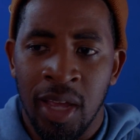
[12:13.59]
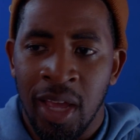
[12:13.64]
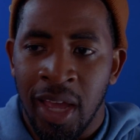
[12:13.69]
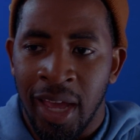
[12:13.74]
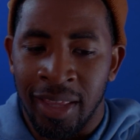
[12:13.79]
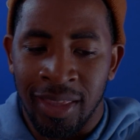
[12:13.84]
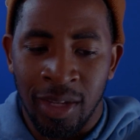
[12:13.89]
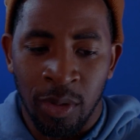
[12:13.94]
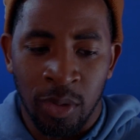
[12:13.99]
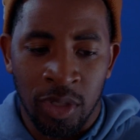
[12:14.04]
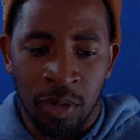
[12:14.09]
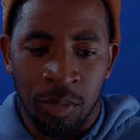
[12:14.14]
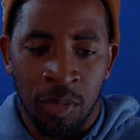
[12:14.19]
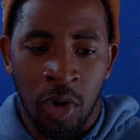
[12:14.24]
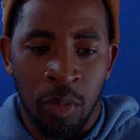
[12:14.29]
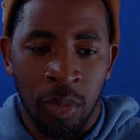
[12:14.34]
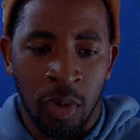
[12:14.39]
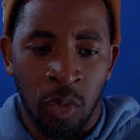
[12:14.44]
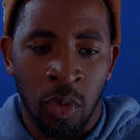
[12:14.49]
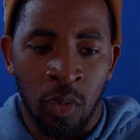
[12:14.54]
and there was a
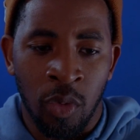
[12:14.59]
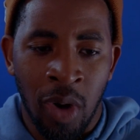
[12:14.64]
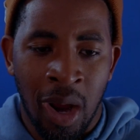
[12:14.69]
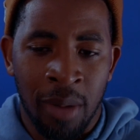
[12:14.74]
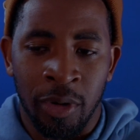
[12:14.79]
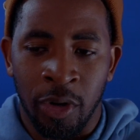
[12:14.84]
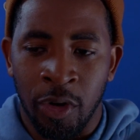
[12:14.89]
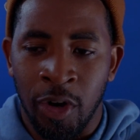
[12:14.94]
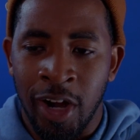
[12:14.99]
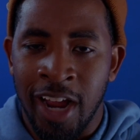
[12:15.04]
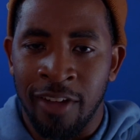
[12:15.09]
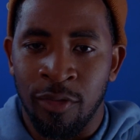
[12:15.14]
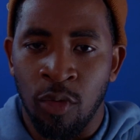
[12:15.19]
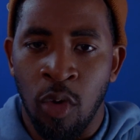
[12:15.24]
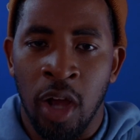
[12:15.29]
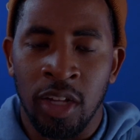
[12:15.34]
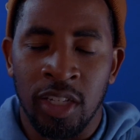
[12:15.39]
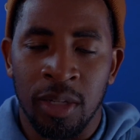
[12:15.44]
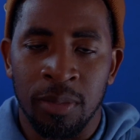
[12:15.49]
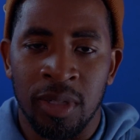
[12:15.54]
moment where Robert Kraft
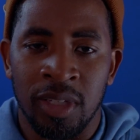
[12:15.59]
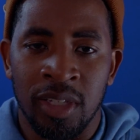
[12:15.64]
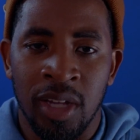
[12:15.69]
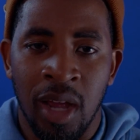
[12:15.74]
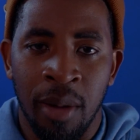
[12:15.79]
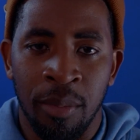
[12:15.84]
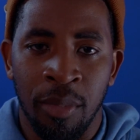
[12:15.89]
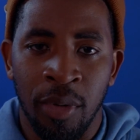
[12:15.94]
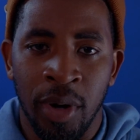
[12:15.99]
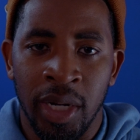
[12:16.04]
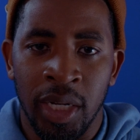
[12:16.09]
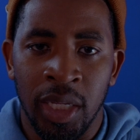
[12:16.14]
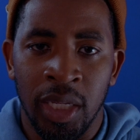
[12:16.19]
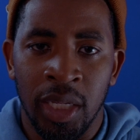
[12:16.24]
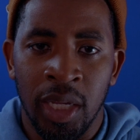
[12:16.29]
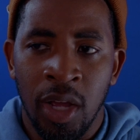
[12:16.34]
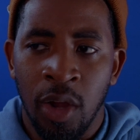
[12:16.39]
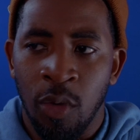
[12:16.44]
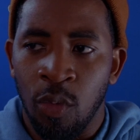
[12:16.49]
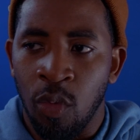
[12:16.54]
walks up to Tom Brady
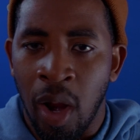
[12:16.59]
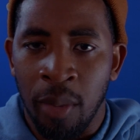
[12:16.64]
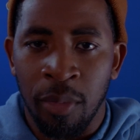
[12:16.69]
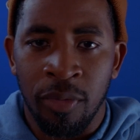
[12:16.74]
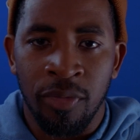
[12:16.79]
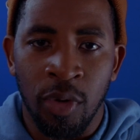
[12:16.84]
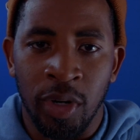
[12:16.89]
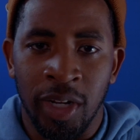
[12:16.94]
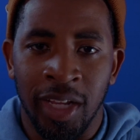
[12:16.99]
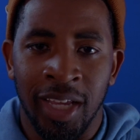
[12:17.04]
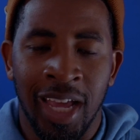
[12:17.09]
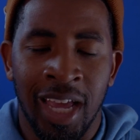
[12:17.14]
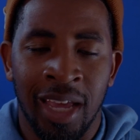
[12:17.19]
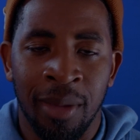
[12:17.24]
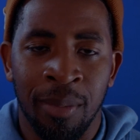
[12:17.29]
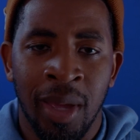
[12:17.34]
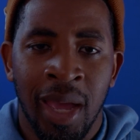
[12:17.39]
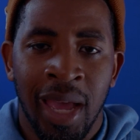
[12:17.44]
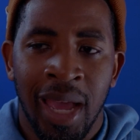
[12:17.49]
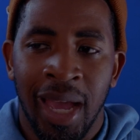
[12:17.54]
right before the
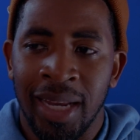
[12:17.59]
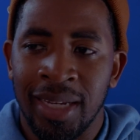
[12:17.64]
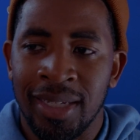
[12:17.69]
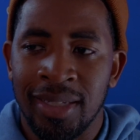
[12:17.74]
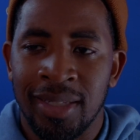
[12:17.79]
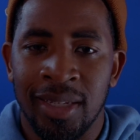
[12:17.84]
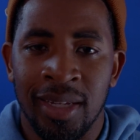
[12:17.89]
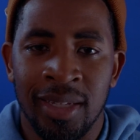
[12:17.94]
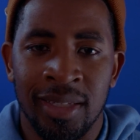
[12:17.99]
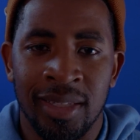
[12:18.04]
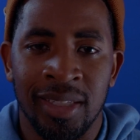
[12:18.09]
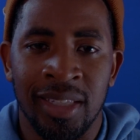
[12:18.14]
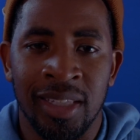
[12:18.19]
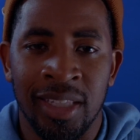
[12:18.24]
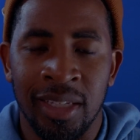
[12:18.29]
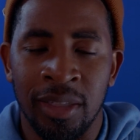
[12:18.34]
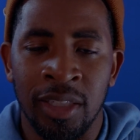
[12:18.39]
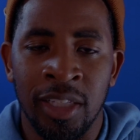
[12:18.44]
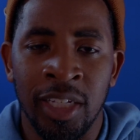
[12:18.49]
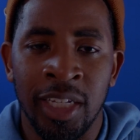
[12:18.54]
game, and he says,
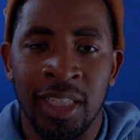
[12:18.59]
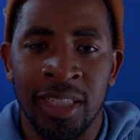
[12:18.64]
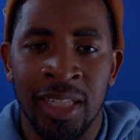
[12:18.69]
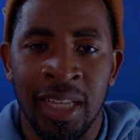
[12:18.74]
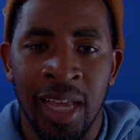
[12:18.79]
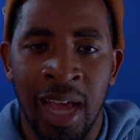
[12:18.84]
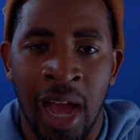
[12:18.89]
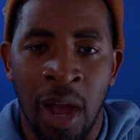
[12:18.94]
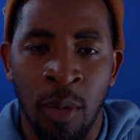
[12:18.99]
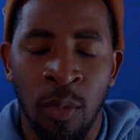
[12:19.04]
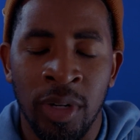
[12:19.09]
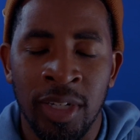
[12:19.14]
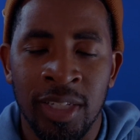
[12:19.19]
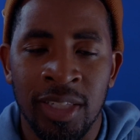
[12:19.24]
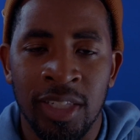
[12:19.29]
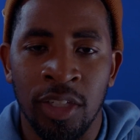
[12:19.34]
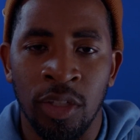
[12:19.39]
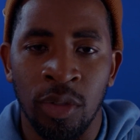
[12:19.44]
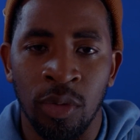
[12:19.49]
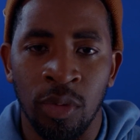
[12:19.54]
"Look, I want to
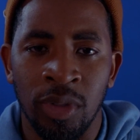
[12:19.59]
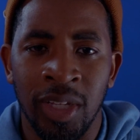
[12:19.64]
see you.